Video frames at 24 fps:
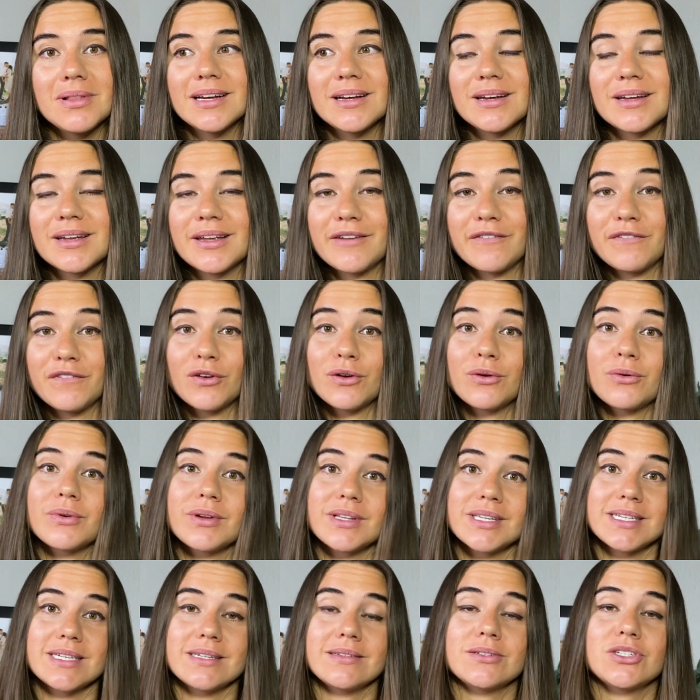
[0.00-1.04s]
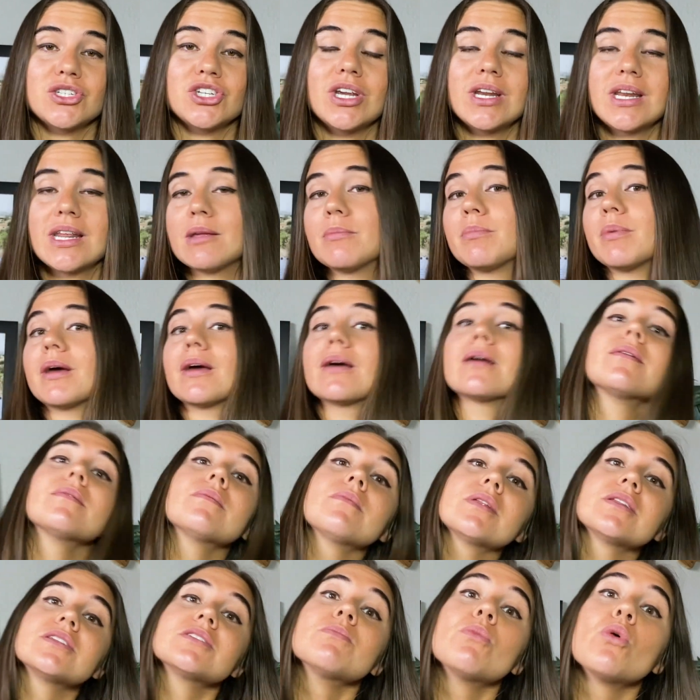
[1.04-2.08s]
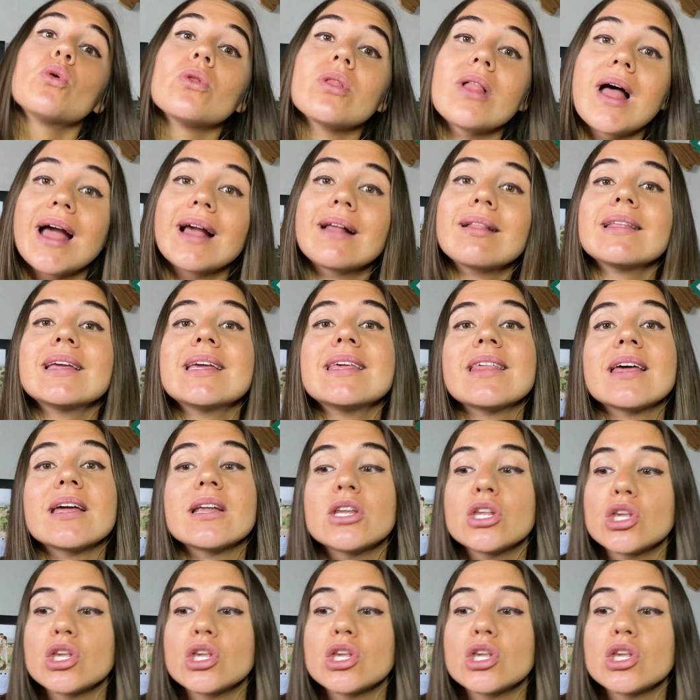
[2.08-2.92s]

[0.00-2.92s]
It can feel really shitty, but it's more likely that